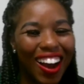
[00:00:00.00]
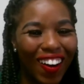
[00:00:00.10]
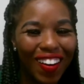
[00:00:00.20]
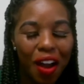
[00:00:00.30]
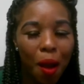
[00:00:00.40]

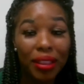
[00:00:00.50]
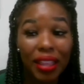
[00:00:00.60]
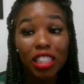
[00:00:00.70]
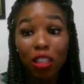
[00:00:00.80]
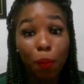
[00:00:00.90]
so,
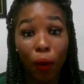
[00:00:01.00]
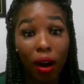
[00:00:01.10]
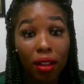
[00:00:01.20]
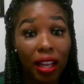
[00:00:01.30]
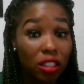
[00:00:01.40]
but they
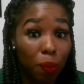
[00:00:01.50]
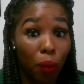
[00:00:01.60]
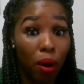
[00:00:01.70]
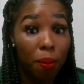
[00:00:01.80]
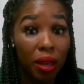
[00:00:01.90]
support they
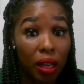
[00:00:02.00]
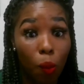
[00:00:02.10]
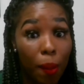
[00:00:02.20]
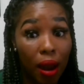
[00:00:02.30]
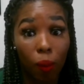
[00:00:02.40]
support me
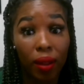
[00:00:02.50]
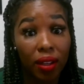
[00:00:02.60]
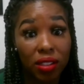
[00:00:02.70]
no matter what.